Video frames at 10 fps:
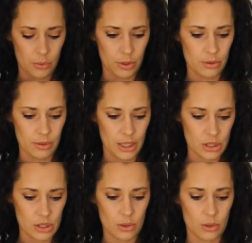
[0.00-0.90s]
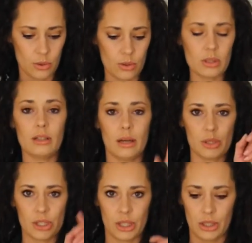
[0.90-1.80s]
what the range is called. I'm
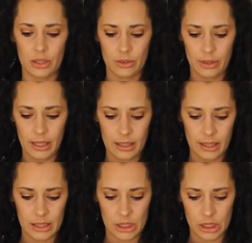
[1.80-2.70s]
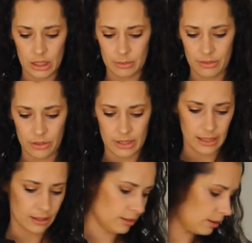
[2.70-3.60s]
just going to look quick. Excuse me for a
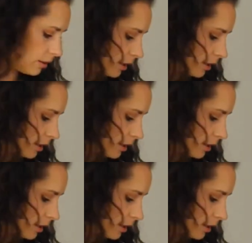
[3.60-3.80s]
second.